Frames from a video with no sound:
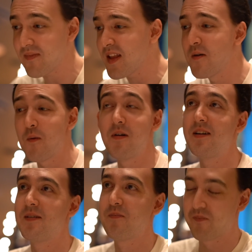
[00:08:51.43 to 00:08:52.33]
do
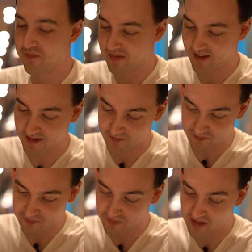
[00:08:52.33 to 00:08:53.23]
guys really aren't? That's
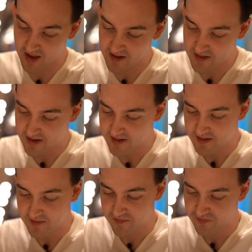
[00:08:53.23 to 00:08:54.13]
the thing. In Japan, it's
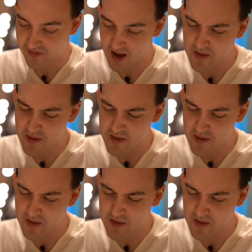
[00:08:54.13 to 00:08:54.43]
actually no, right?